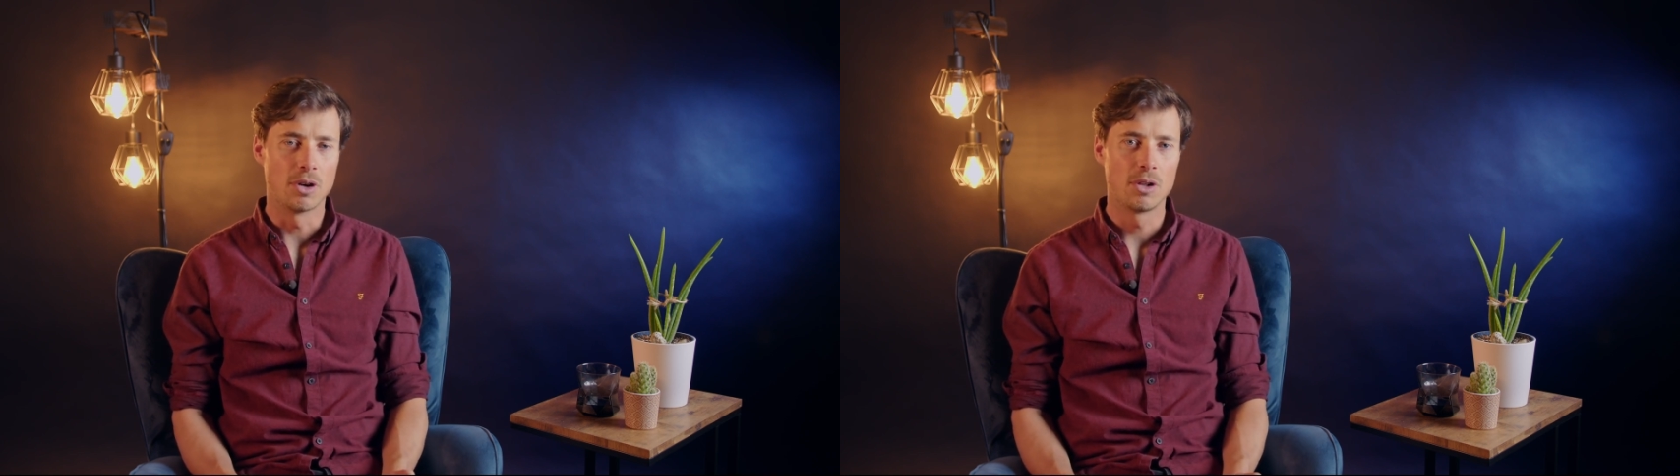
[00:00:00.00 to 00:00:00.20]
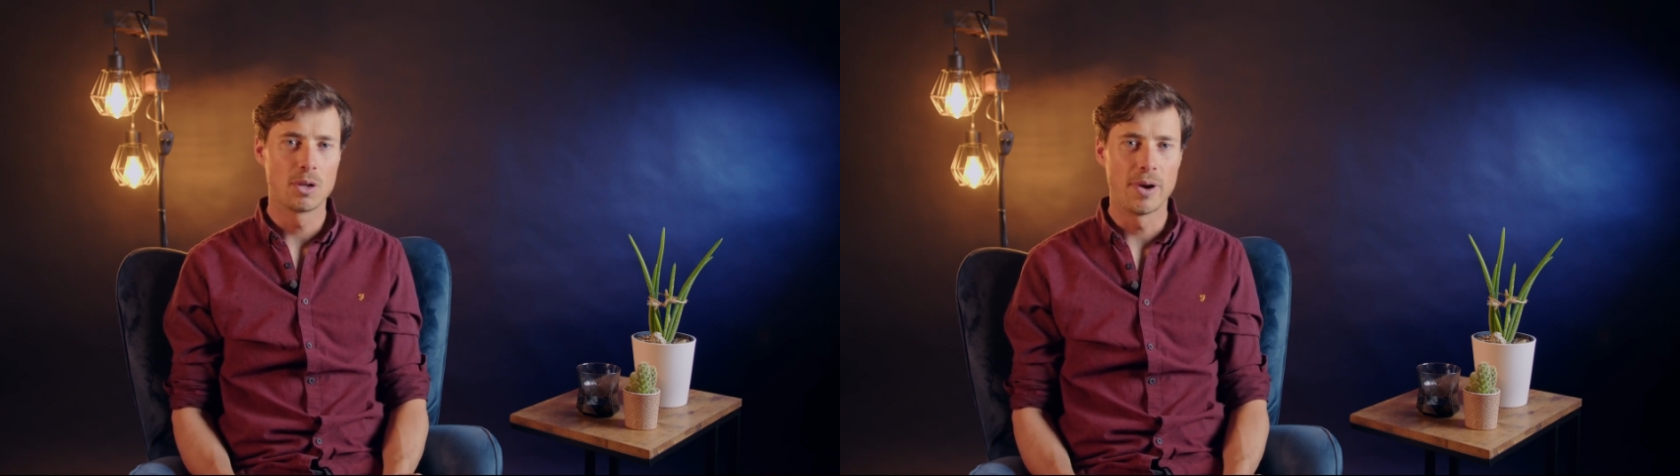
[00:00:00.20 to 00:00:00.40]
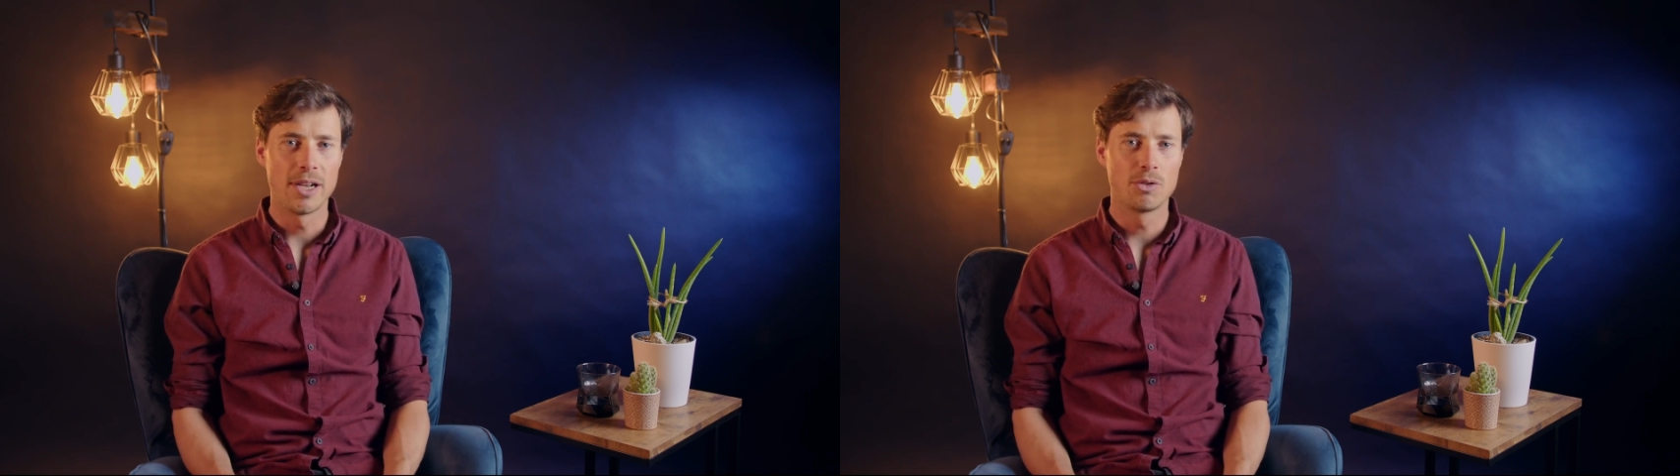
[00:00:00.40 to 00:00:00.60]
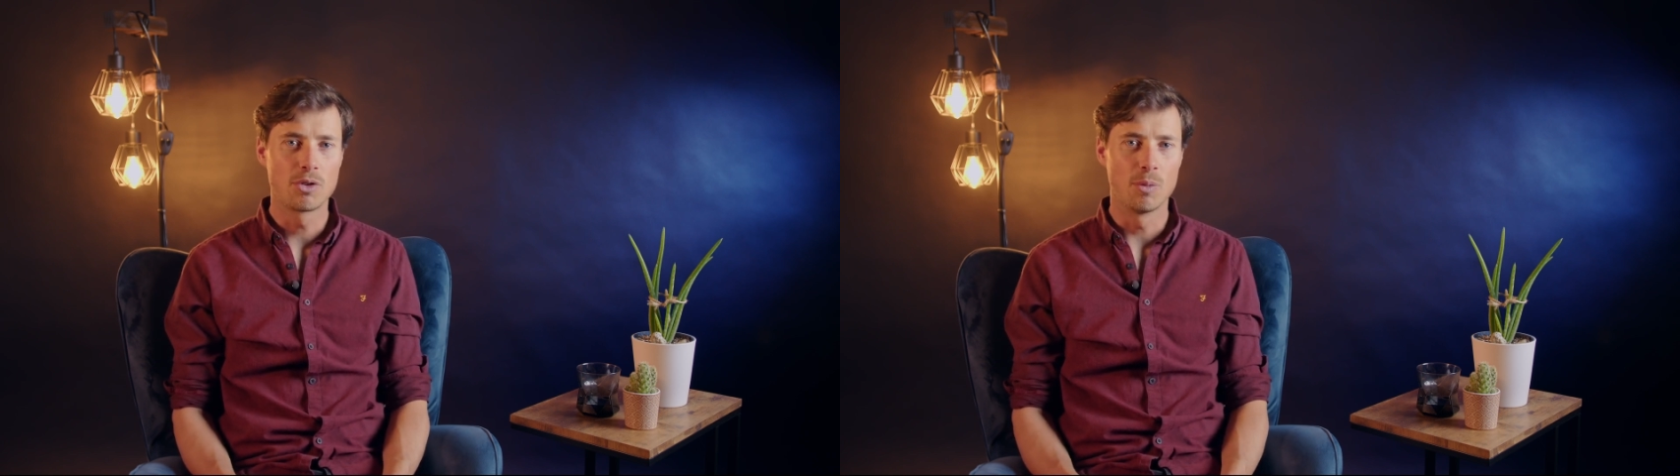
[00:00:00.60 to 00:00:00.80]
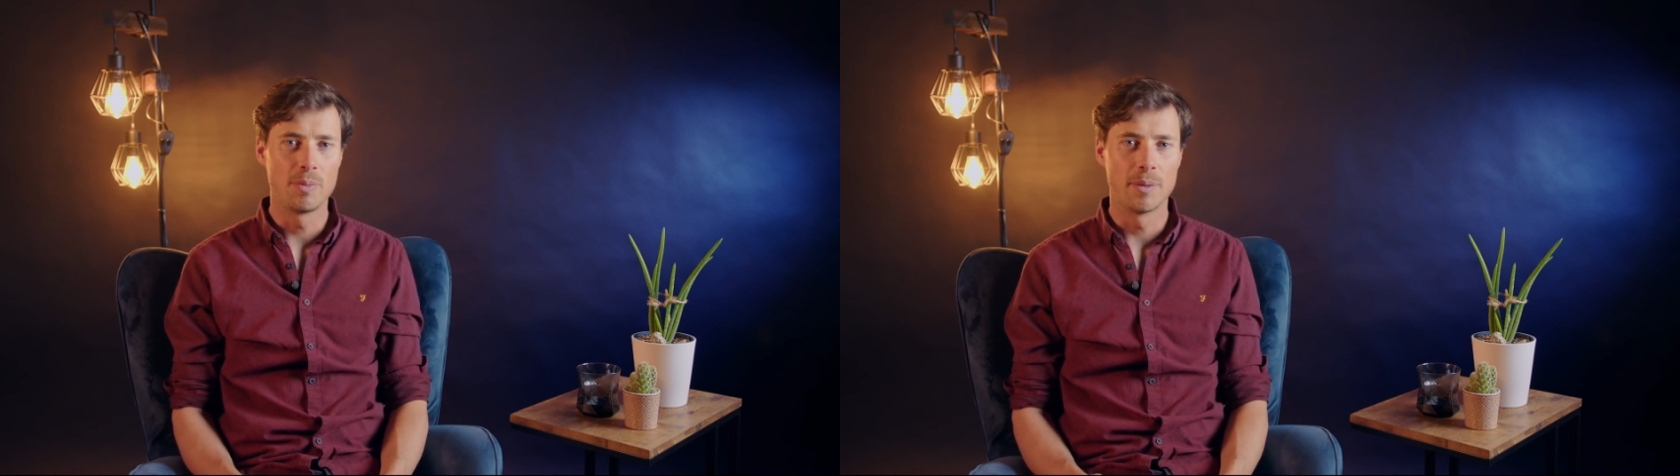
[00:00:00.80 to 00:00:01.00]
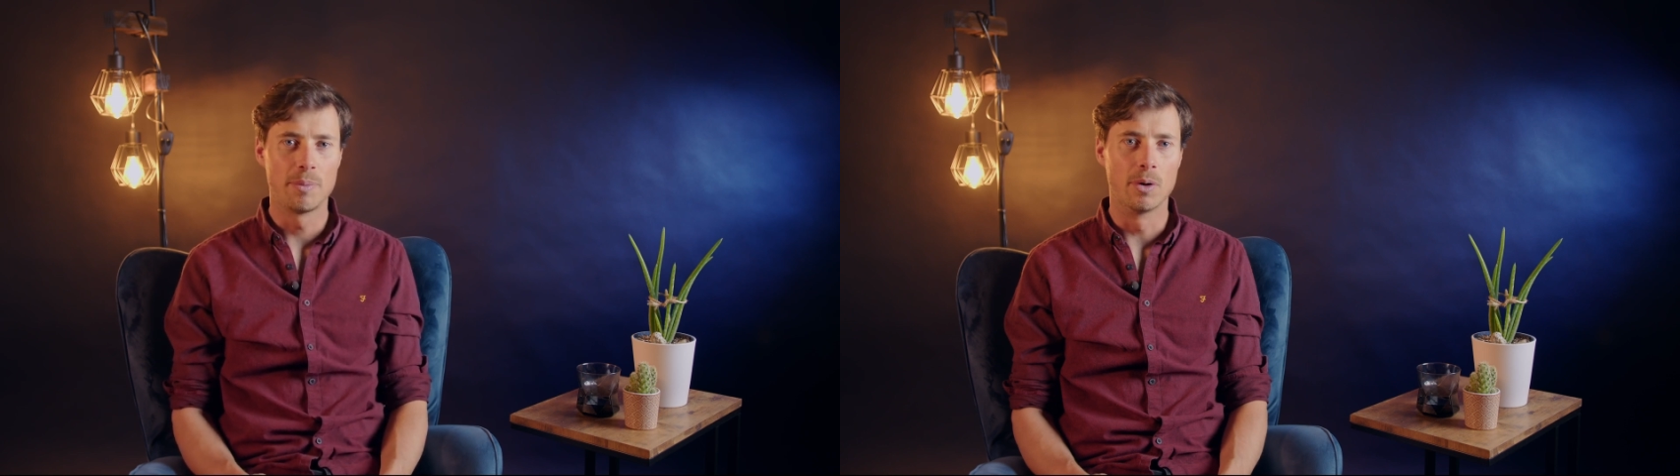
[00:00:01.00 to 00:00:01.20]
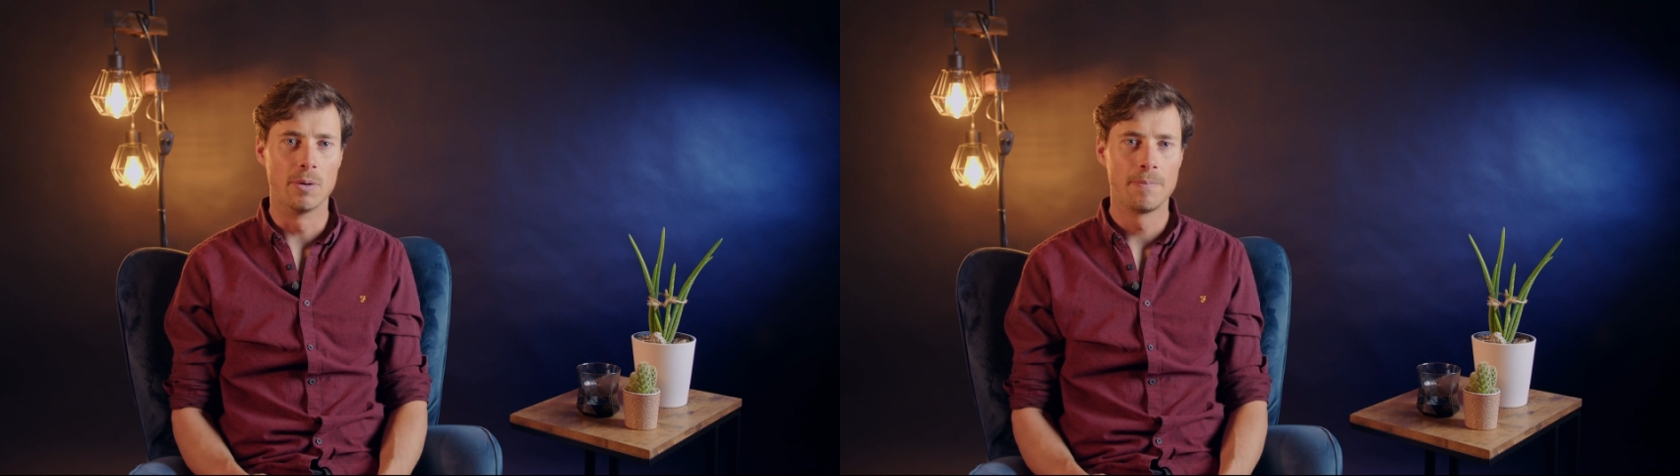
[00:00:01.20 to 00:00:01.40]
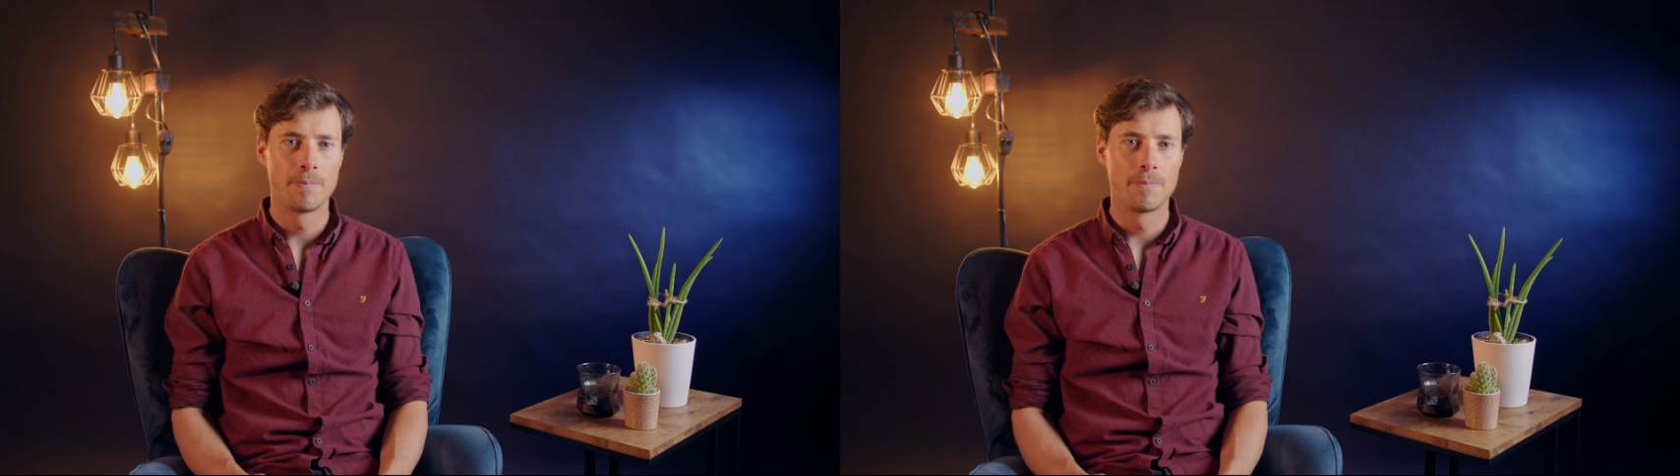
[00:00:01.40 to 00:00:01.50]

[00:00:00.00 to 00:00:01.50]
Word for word: all the way to Copiapó,